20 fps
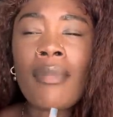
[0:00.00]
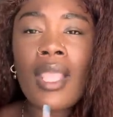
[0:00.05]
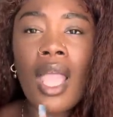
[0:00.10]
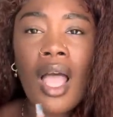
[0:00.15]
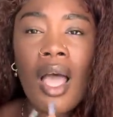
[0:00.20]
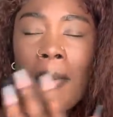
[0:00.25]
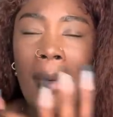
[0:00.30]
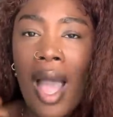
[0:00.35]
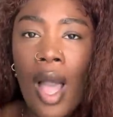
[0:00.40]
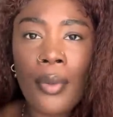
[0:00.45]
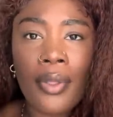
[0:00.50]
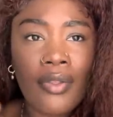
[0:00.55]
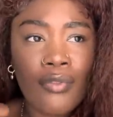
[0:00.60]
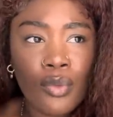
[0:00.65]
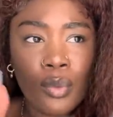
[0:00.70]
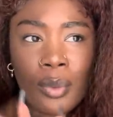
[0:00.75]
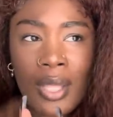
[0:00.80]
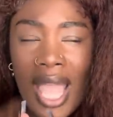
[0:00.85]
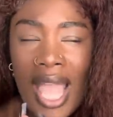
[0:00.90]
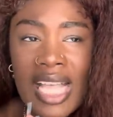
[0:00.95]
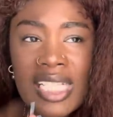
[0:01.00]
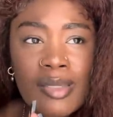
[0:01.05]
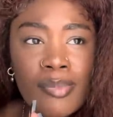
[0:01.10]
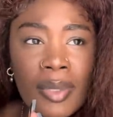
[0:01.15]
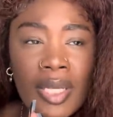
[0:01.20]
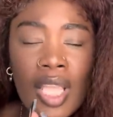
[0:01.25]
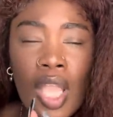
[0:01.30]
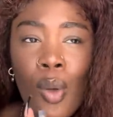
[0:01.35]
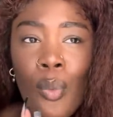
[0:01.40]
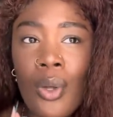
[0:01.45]
I'll give you gas
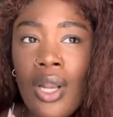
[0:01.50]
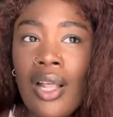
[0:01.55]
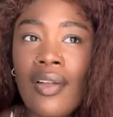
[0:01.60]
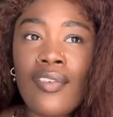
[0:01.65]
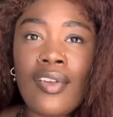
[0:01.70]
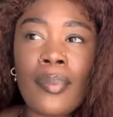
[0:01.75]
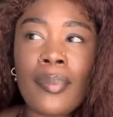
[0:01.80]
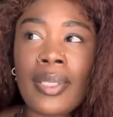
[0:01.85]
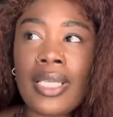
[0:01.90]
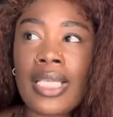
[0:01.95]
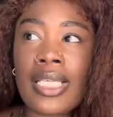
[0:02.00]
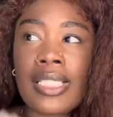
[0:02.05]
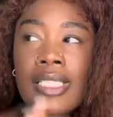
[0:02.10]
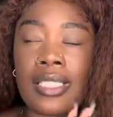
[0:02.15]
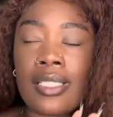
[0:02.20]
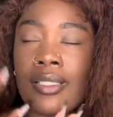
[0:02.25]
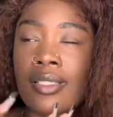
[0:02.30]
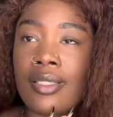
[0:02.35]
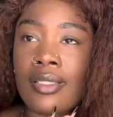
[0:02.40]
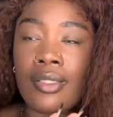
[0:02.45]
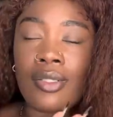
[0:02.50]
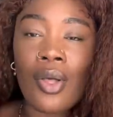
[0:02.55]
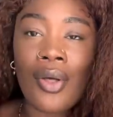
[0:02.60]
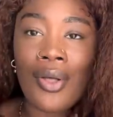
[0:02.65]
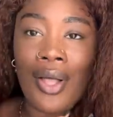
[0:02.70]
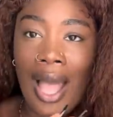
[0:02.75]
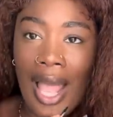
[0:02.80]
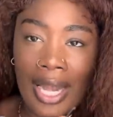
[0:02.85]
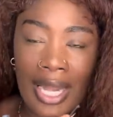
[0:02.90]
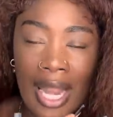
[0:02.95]
money or whatever, because y'all,
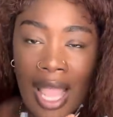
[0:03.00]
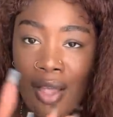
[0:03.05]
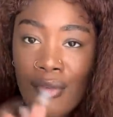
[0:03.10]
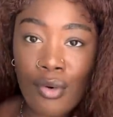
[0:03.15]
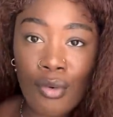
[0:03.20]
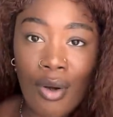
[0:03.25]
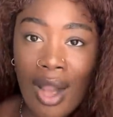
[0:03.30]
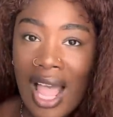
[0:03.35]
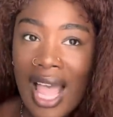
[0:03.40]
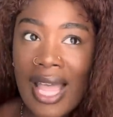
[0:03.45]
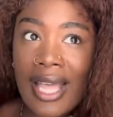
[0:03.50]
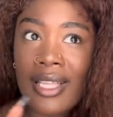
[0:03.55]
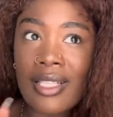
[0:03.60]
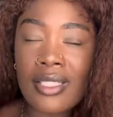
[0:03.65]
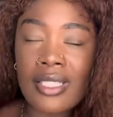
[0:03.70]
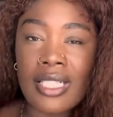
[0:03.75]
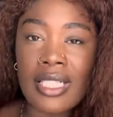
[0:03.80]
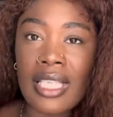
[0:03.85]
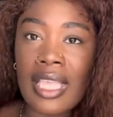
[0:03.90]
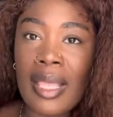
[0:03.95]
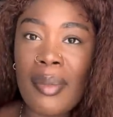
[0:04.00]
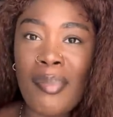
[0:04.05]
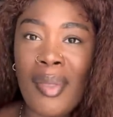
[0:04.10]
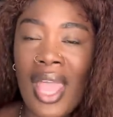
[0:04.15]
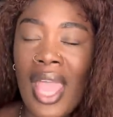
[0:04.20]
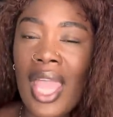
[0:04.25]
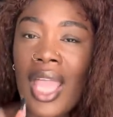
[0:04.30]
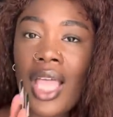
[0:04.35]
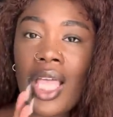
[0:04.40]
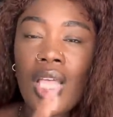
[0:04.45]
I didn't have a ride to get
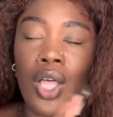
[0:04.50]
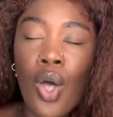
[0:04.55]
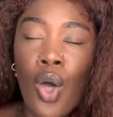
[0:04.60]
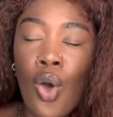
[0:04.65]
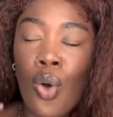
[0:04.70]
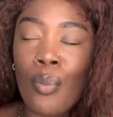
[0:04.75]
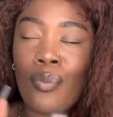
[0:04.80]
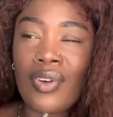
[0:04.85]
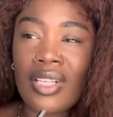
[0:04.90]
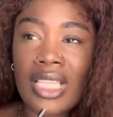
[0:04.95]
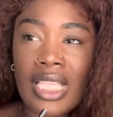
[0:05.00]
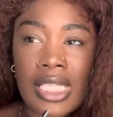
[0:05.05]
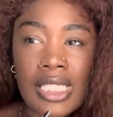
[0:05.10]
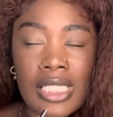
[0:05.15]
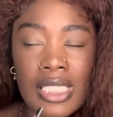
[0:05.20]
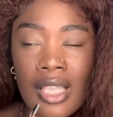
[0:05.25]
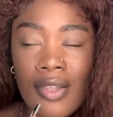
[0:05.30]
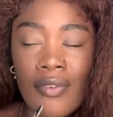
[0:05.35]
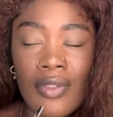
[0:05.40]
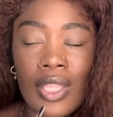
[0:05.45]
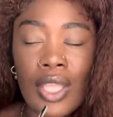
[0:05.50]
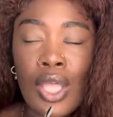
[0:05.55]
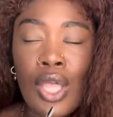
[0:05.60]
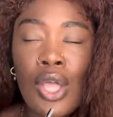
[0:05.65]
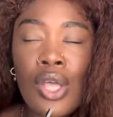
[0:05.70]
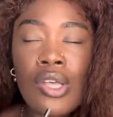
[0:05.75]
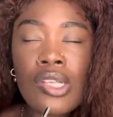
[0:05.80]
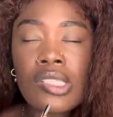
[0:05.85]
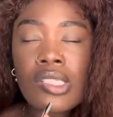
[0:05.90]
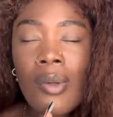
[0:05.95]
back home for Thanksgiving.
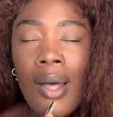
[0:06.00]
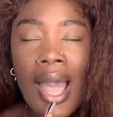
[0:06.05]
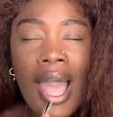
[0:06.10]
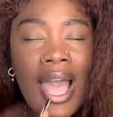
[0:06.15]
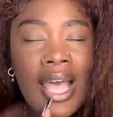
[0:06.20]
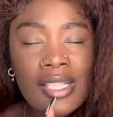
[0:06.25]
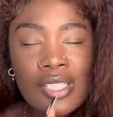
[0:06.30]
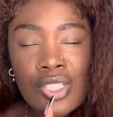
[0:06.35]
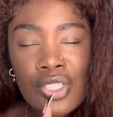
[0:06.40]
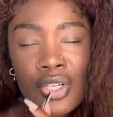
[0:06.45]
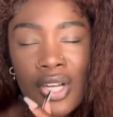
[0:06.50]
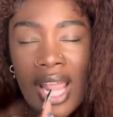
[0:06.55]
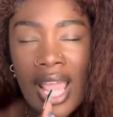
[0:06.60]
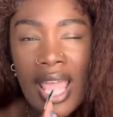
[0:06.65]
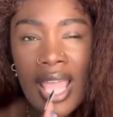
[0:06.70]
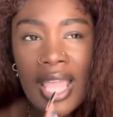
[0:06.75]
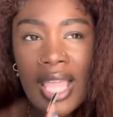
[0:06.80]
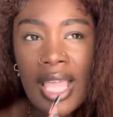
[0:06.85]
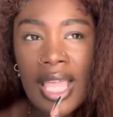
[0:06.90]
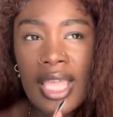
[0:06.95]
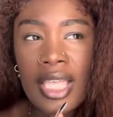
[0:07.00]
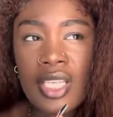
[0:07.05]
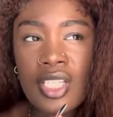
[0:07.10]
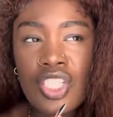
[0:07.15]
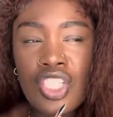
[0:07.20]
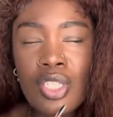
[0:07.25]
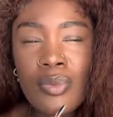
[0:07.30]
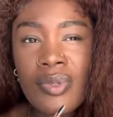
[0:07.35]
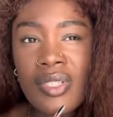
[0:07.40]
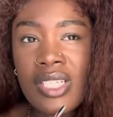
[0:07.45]
So I asked her that, and
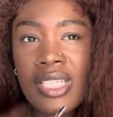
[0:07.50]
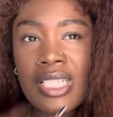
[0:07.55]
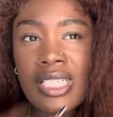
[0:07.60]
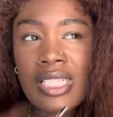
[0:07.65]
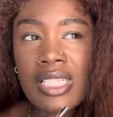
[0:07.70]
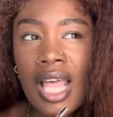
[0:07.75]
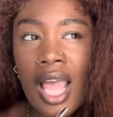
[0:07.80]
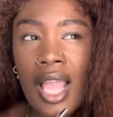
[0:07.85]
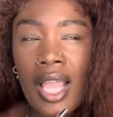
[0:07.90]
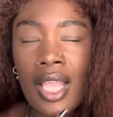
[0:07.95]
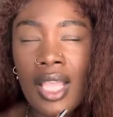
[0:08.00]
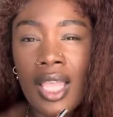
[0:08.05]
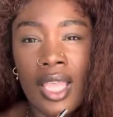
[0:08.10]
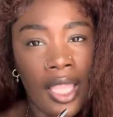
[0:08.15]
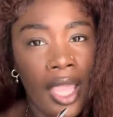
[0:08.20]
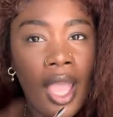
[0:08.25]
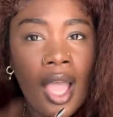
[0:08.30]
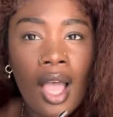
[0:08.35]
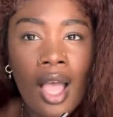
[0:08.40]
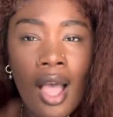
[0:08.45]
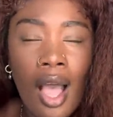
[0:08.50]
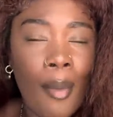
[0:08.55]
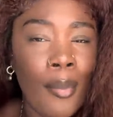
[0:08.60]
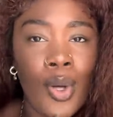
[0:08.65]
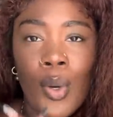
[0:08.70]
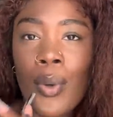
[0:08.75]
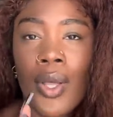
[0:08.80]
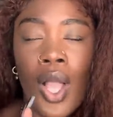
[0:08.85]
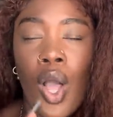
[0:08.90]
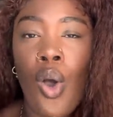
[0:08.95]
she was just like, yeah, I'm
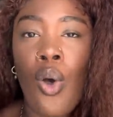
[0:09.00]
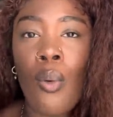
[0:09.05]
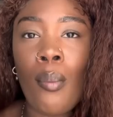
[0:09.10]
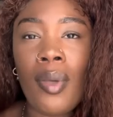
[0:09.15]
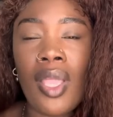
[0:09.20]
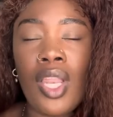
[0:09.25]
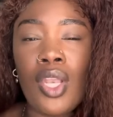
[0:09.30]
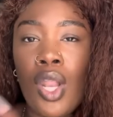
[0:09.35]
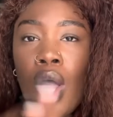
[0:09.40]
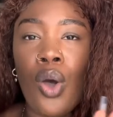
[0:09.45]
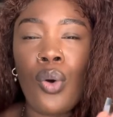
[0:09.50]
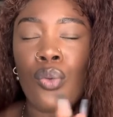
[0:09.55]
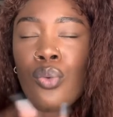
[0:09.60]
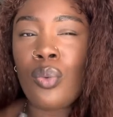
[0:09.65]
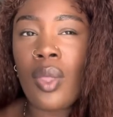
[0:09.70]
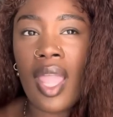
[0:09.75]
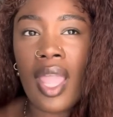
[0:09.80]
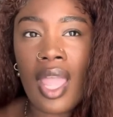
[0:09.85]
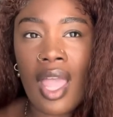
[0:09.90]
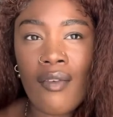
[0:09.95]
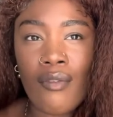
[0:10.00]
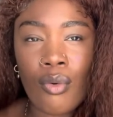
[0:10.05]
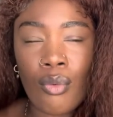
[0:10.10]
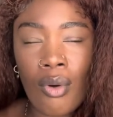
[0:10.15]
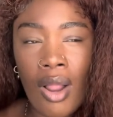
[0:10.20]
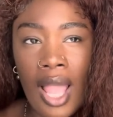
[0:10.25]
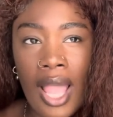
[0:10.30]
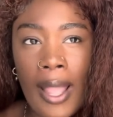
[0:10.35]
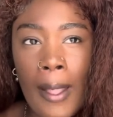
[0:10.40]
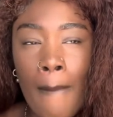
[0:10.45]
going home, and no, you can't have a
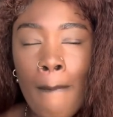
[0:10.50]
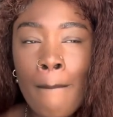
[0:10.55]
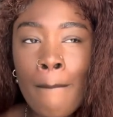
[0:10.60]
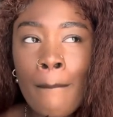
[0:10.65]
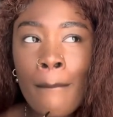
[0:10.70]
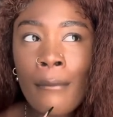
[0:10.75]
ride.